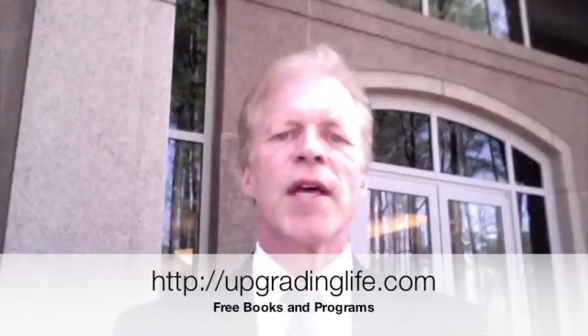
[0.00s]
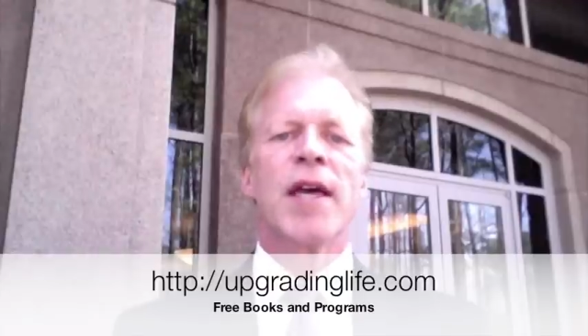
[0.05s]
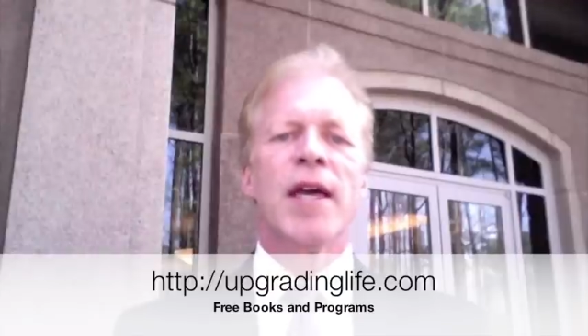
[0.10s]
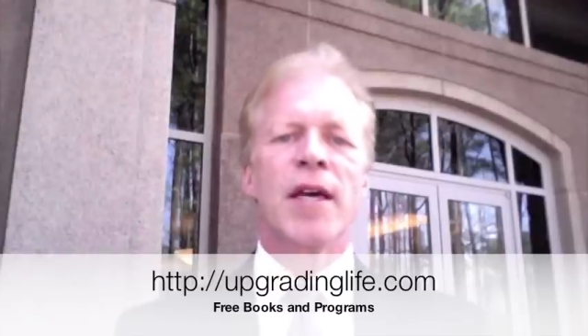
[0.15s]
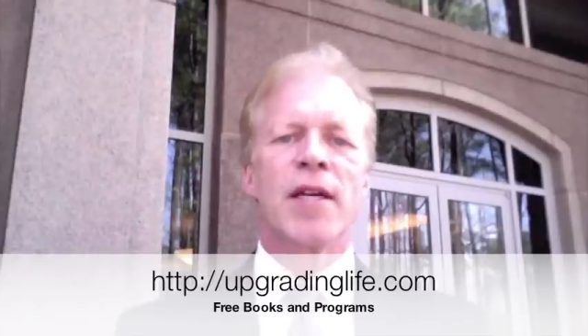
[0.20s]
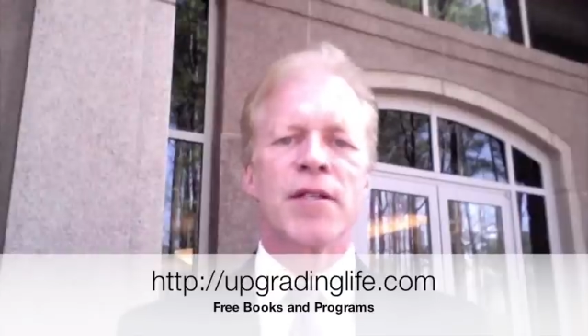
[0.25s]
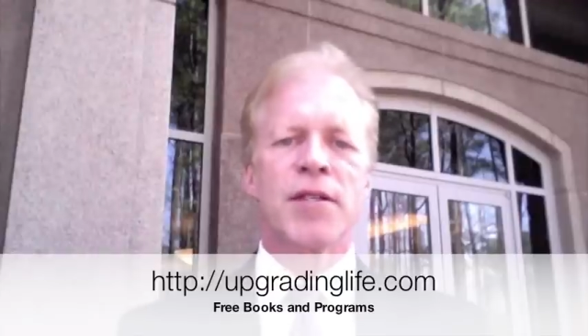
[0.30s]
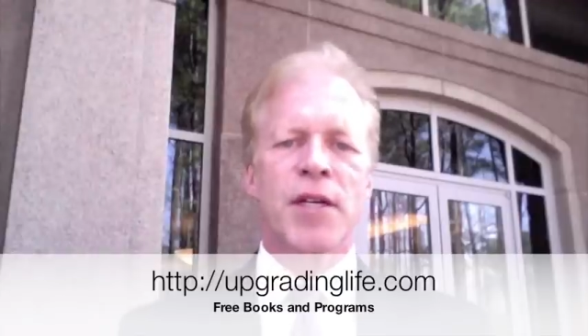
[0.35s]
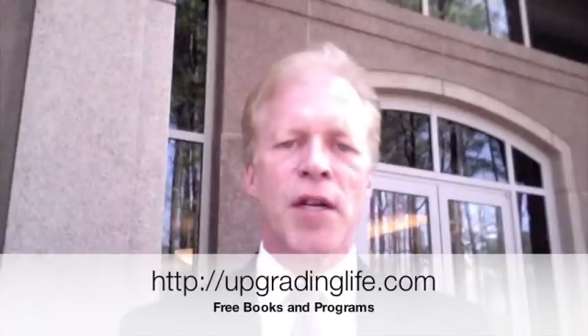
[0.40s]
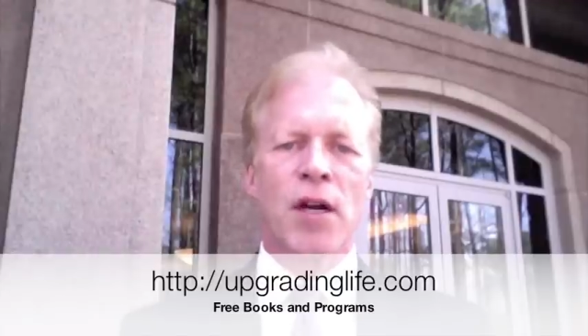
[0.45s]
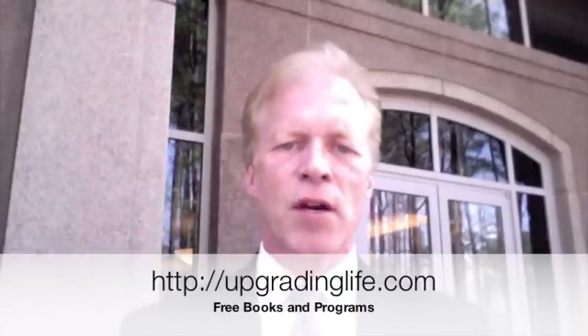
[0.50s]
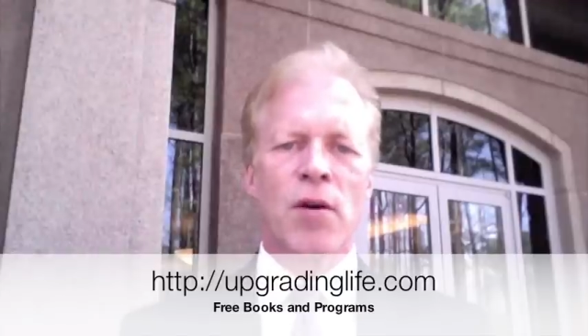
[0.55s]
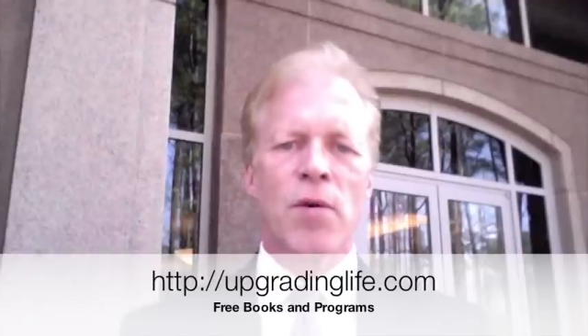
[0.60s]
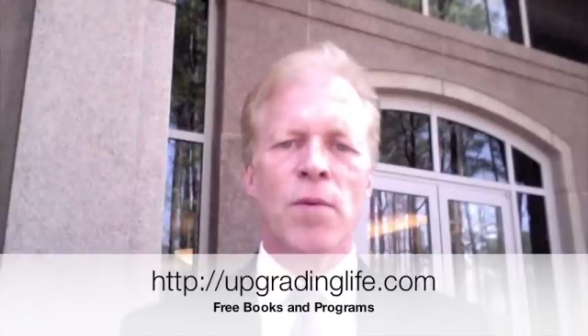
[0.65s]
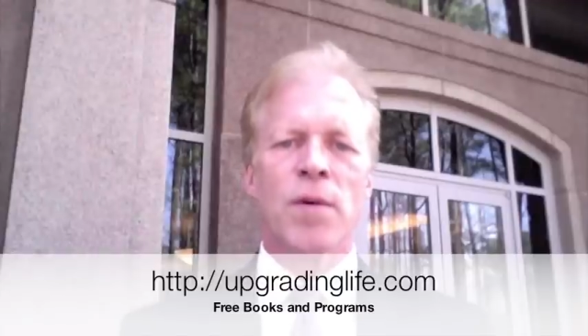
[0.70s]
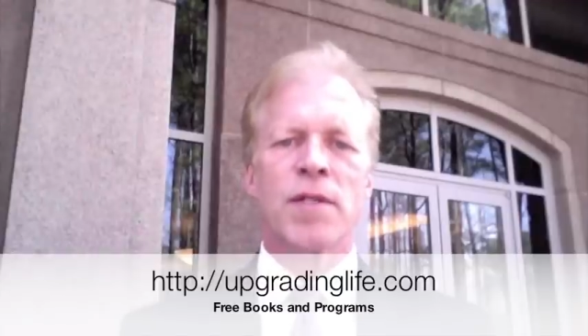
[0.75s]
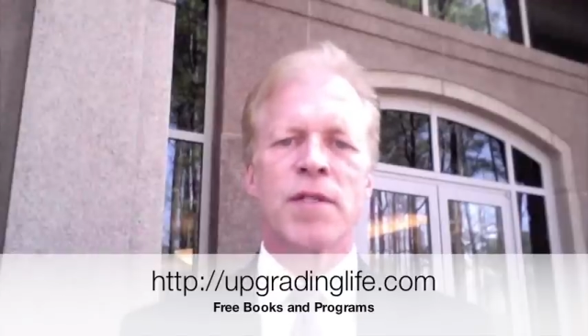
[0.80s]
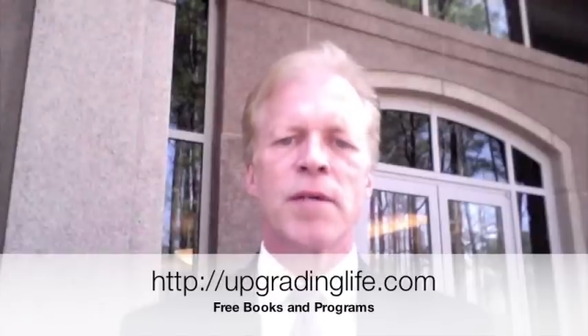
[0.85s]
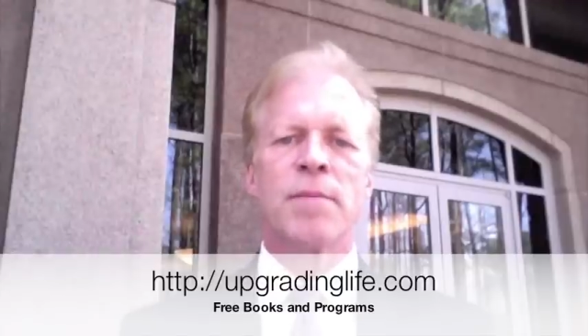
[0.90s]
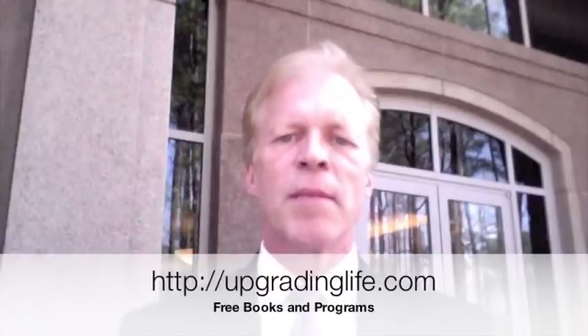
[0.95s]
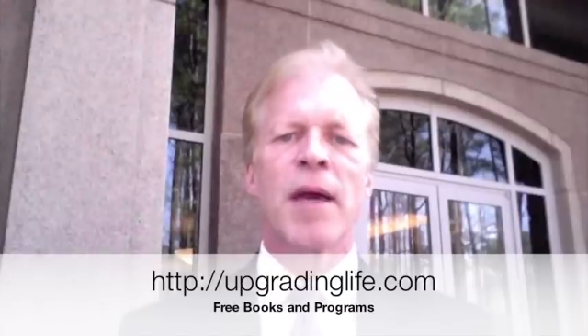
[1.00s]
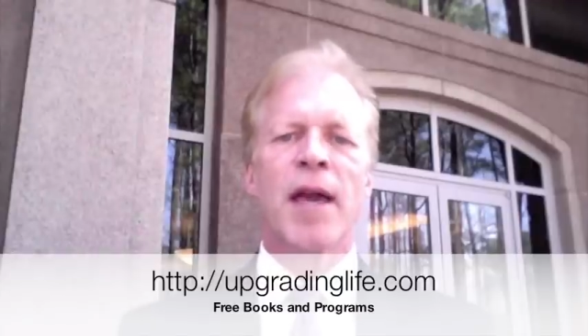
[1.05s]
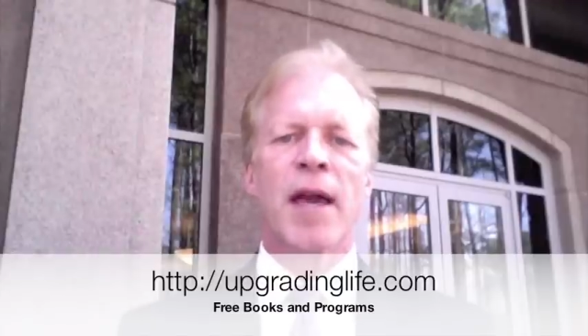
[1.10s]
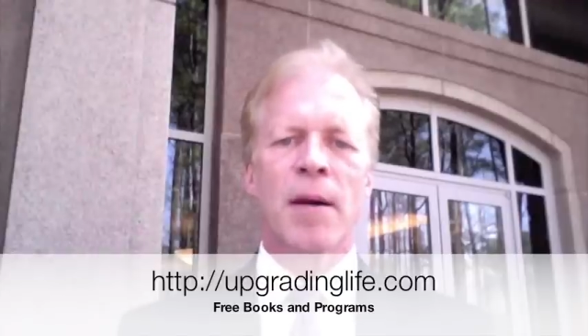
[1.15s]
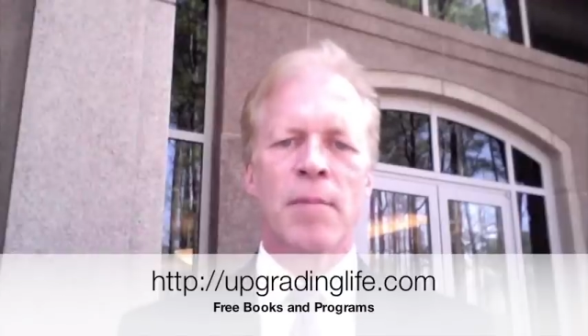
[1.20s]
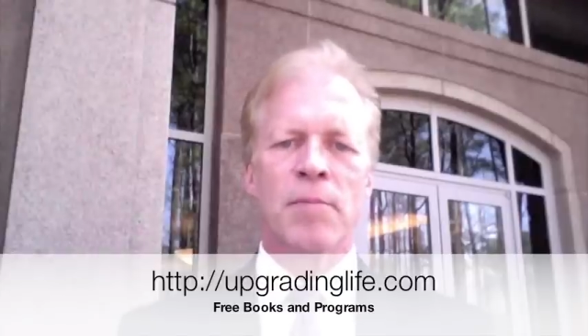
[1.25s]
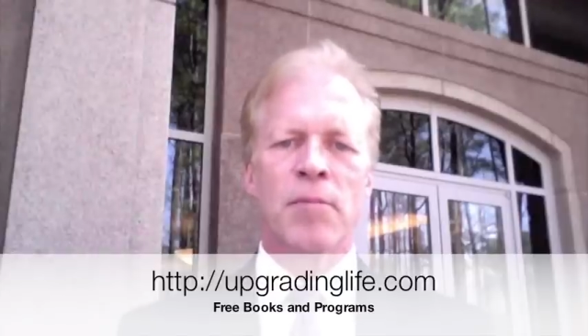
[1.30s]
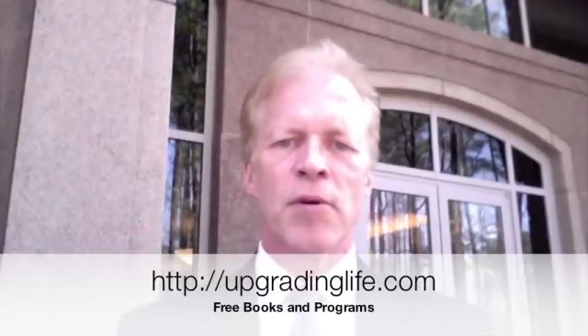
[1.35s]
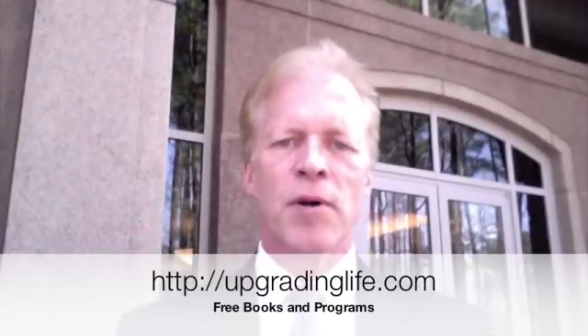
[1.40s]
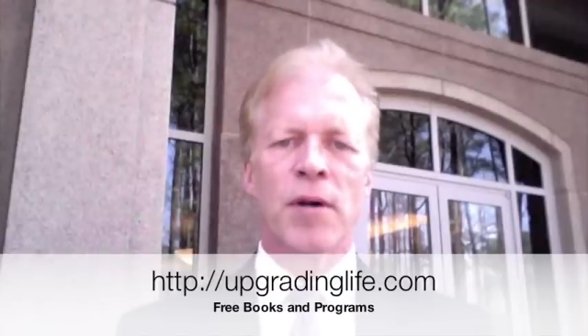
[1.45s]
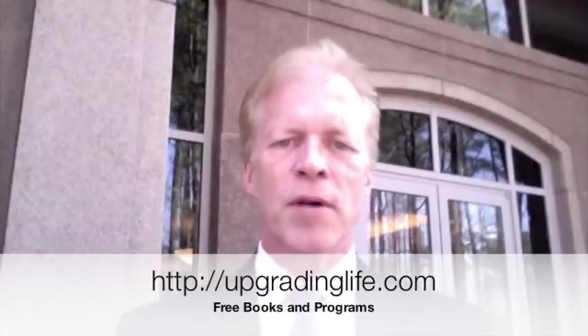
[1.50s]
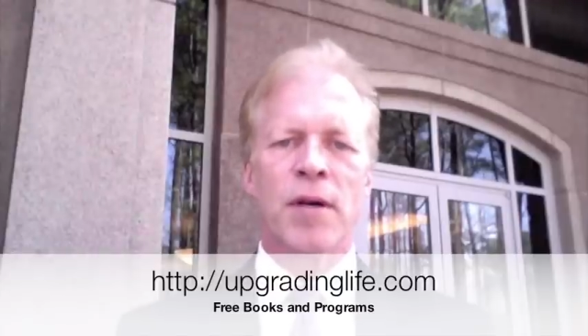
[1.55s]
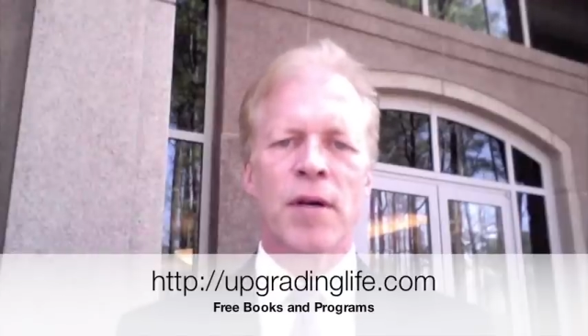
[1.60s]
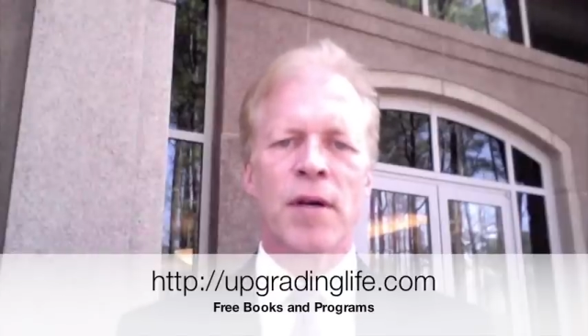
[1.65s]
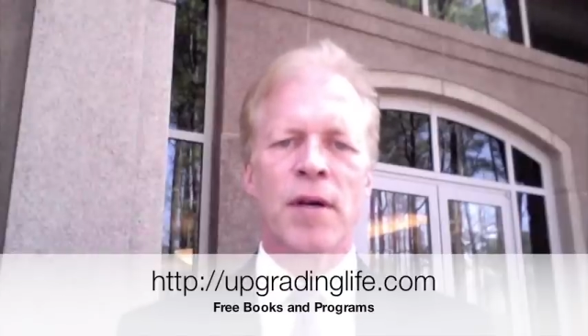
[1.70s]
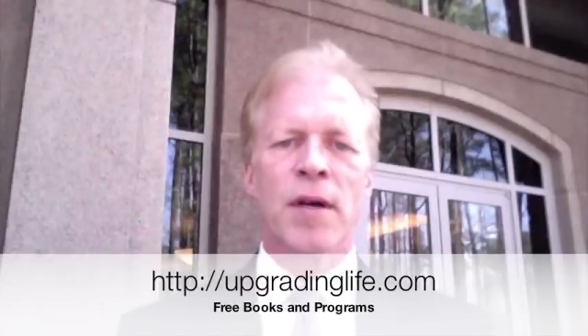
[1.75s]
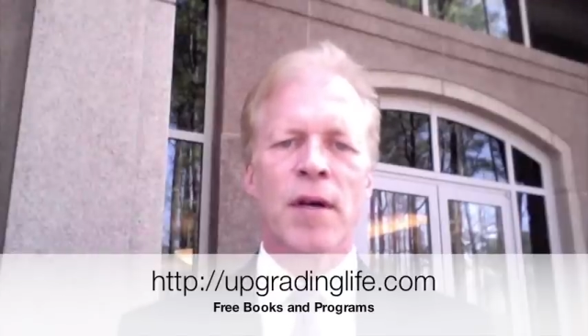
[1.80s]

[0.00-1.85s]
and Terrorism Handbook.